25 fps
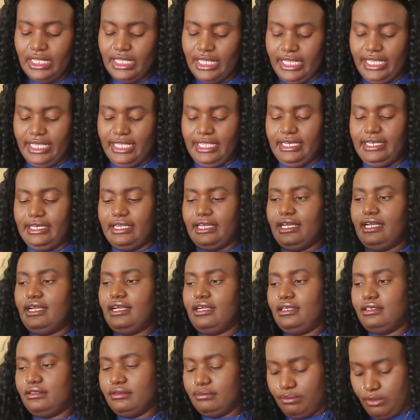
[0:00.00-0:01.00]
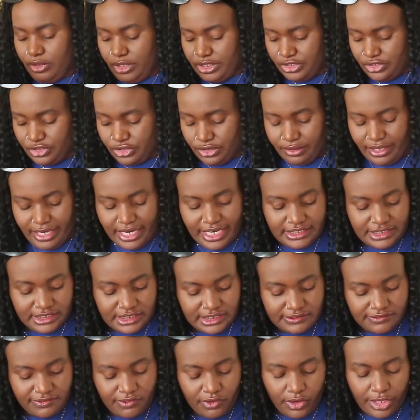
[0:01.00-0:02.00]
And
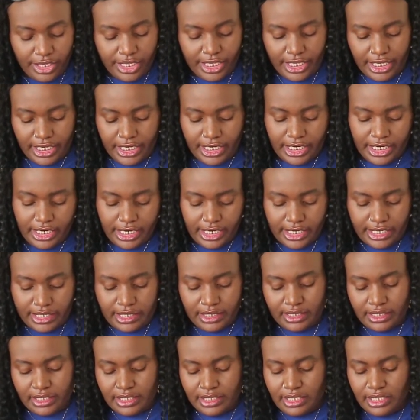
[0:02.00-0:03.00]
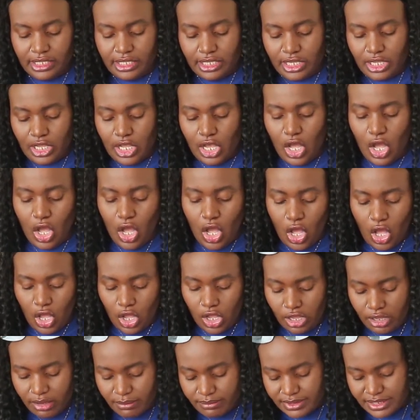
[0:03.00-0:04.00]
moisturizers for hair,
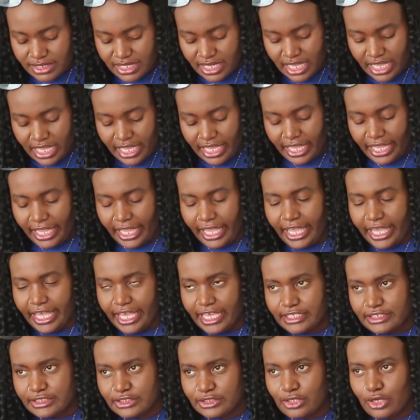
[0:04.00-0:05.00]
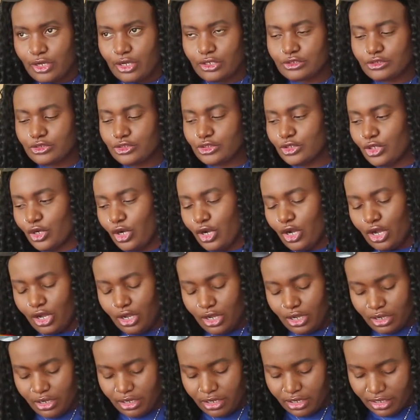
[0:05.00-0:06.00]
combs, edge
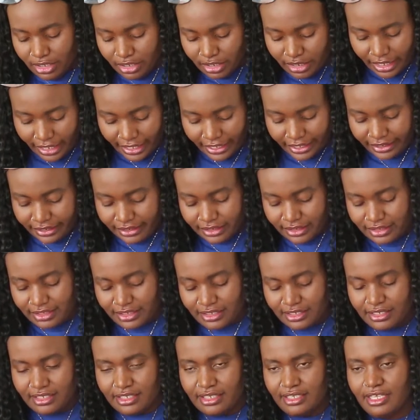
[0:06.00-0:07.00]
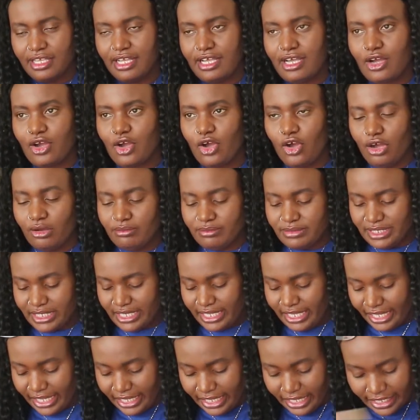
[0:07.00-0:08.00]
control, right? Combs
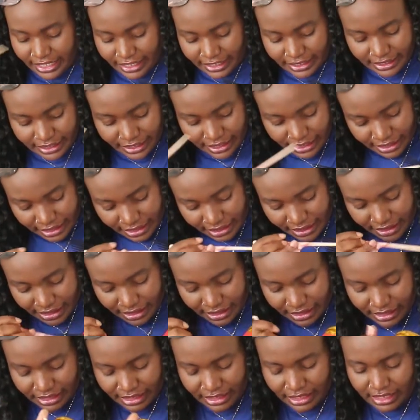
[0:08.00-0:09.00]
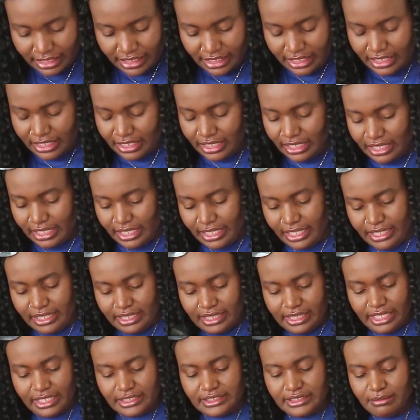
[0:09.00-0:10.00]
again.
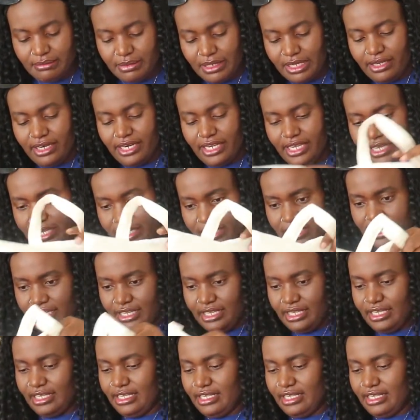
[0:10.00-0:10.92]
And that's about it.